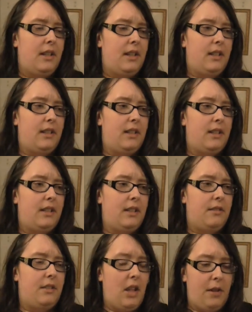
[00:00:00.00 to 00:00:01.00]
and
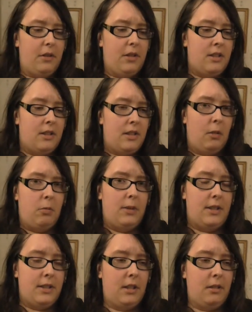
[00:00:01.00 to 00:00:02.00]
every stop
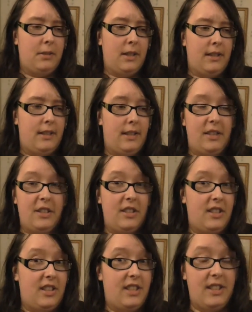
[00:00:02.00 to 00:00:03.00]
we stopped at, he
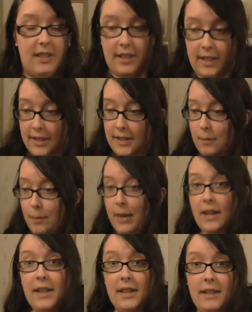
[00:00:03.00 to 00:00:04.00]
just
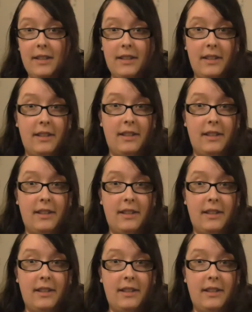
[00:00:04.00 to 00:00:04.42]
disappeared.